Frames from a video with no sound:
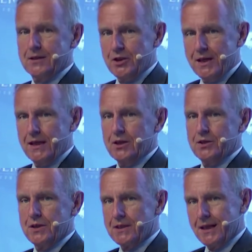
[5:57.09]

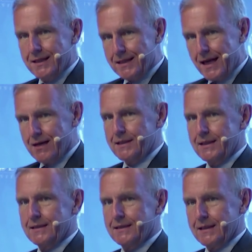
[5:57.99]
challenges and
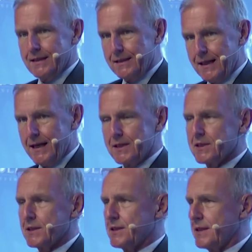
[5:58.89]
current uh,
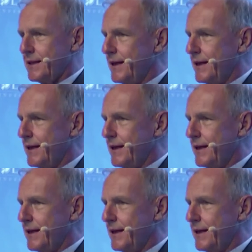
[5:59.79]
tasks